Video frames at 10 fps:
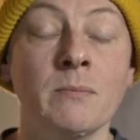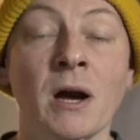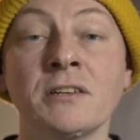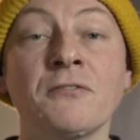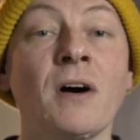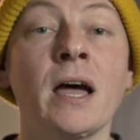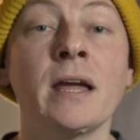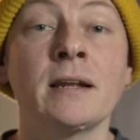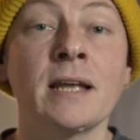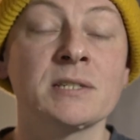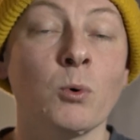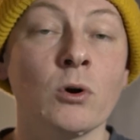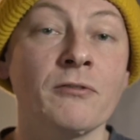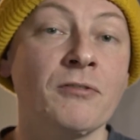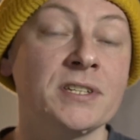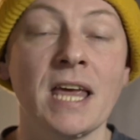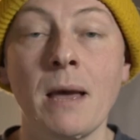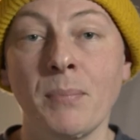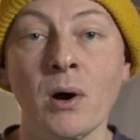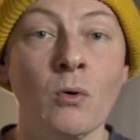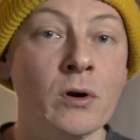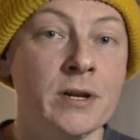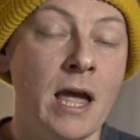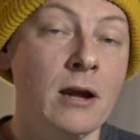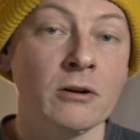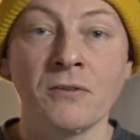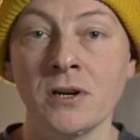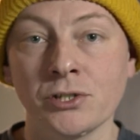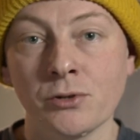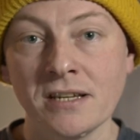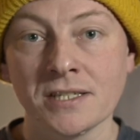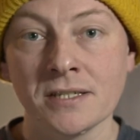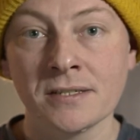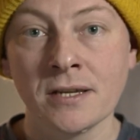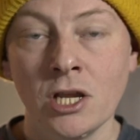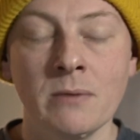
You might define an exporter for Tempo or Jaeger for your traces.